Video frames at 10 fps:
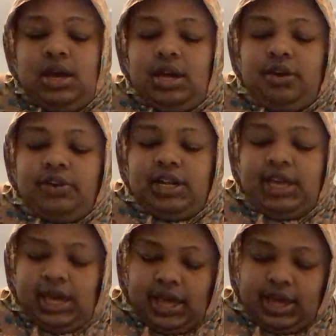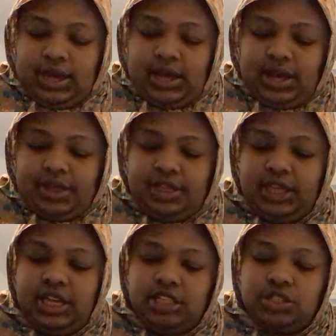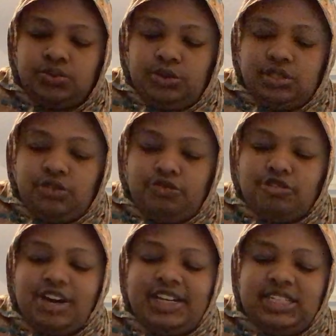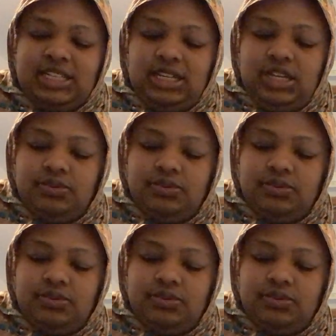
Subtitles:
I don't really care. I think he just wasn't ready,